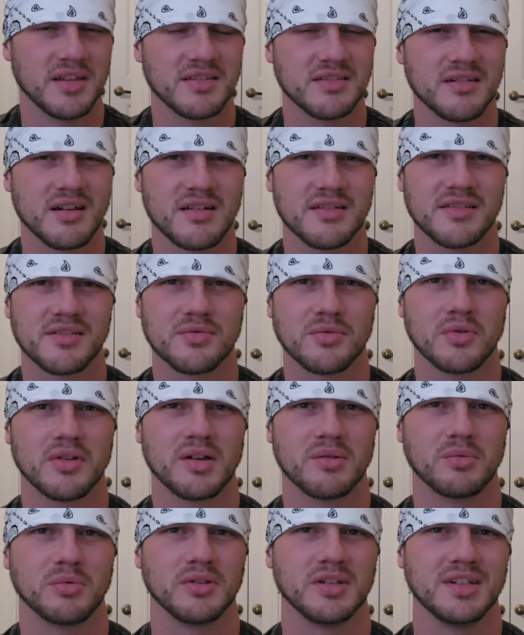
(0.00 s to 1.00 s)
It's not a story
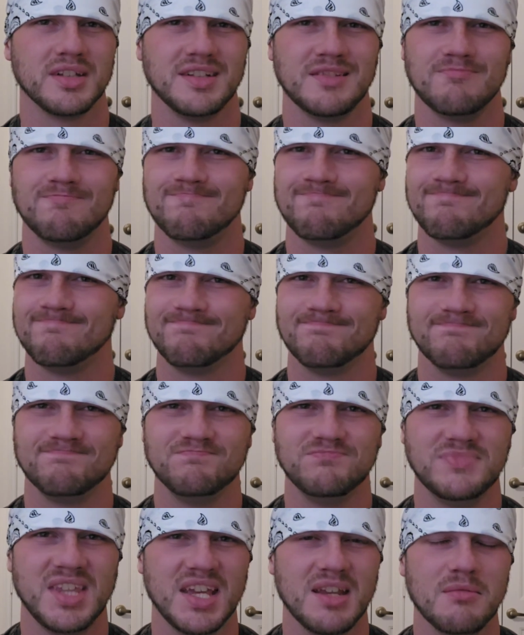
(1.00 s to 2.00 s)
that really
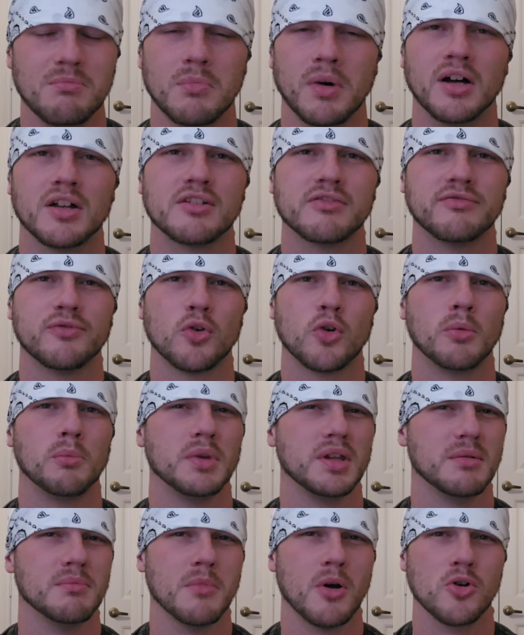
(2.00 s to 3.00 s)
did much for
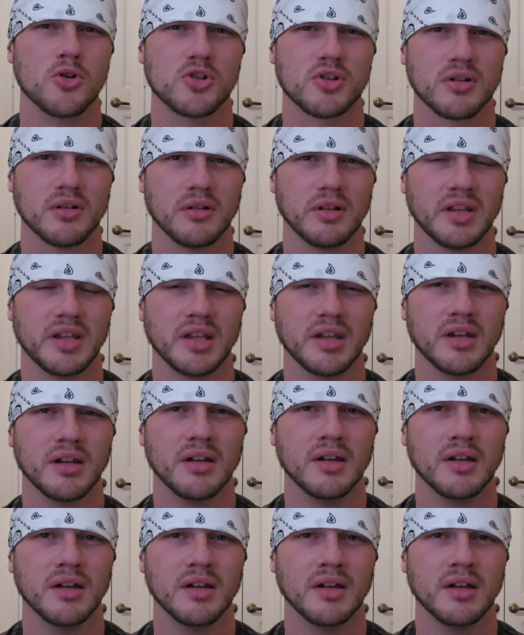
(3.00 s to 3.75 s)
me emotionally.